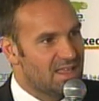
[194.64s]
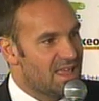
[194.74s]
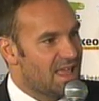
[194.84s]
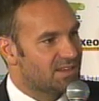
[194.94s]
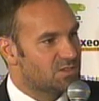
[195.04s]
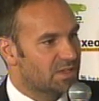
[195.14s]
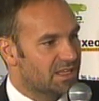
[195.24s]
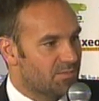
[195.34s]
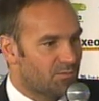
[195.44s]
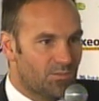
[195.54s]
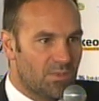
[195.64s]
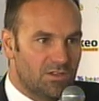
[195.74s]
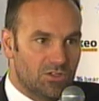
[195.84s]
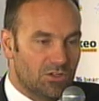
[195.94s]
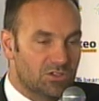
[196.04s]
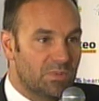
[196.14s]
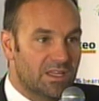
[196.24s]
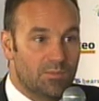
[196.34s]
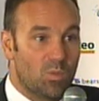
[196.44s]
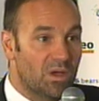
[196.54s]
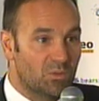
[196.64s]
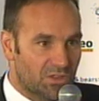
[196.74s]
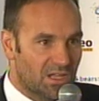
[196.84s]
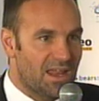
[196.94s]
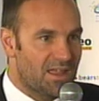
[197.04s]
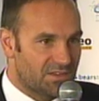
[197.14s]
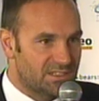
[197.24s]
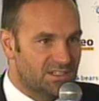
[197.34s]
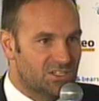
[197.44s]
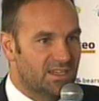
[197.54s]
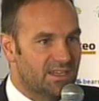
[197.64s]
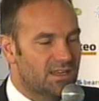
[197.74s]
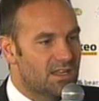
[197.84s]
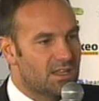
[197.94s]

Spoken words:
and to become, you know, to become one with the cloud, essentially,